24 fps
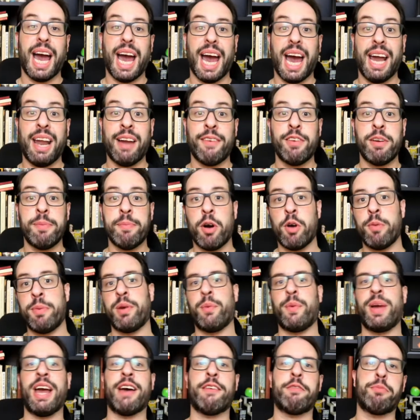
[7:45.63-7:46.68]
At every moment,
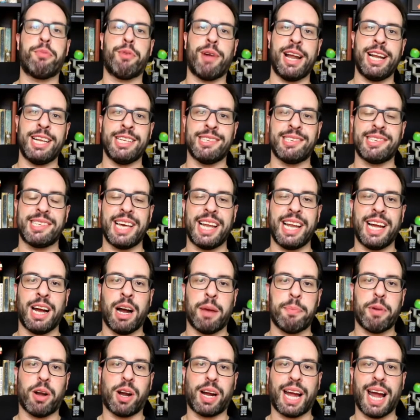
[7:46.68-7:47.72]
we have Brennan setting
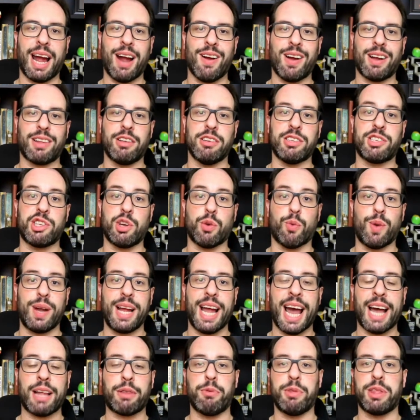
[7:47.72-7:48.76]
up our characters to
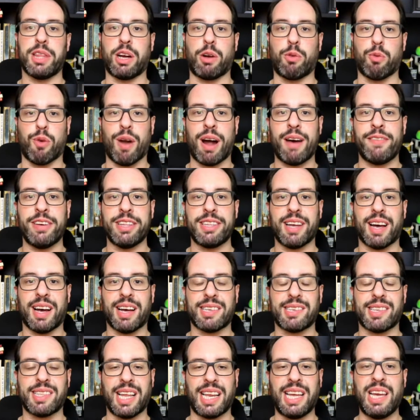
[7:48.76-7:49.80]
react with the
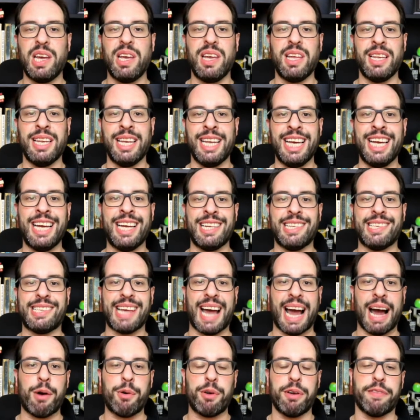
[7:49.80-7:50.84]
gravitas that he needs
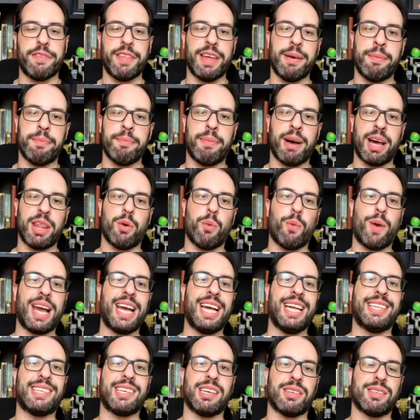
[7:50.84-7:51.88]
out of them by the way
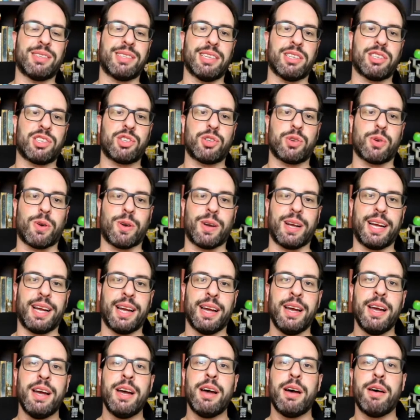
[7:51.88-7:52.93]
he tells this story.
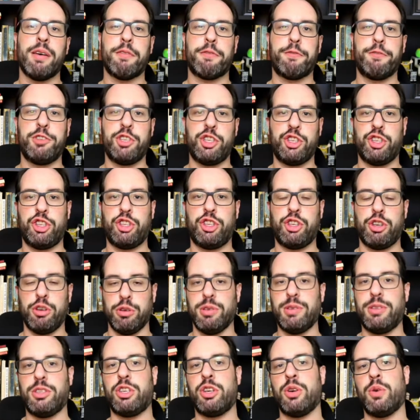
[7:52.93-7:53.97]
Two,
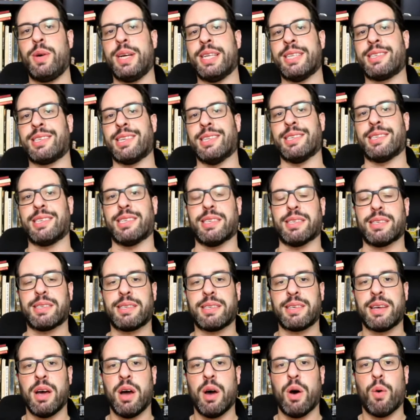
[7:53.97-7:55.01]
two
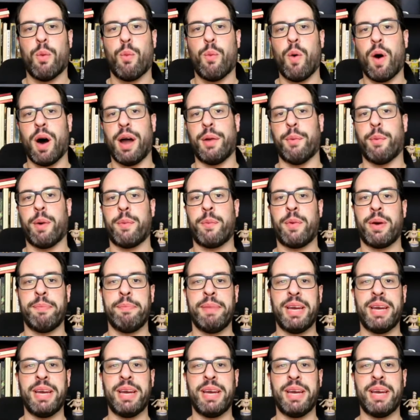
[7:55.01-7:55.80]
instances. One, when we